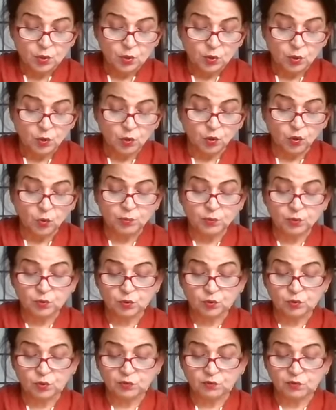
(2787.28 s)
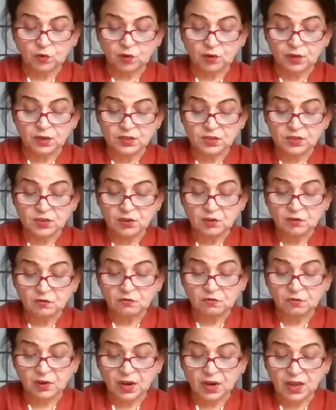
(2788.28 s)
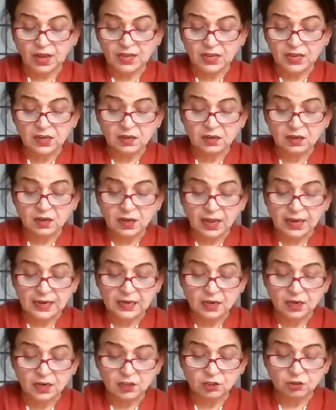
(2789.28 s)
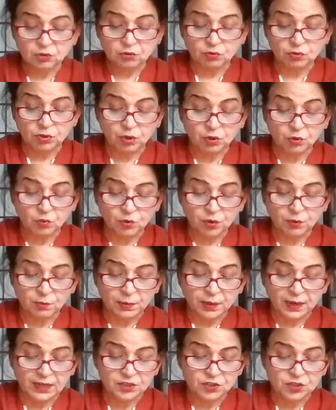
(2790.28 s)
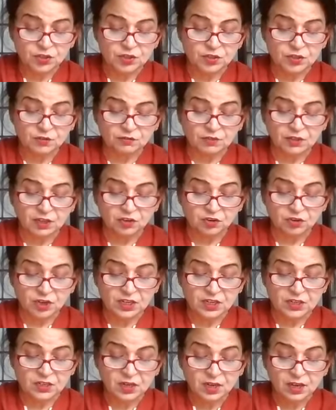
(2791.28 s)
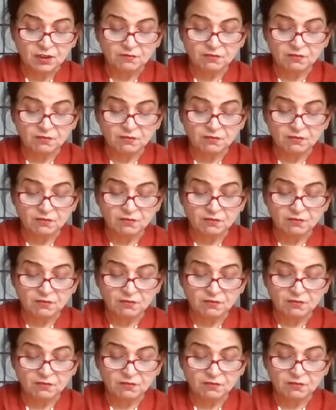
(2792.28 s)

loped through the forest, flying lightly through the lower branches of the trees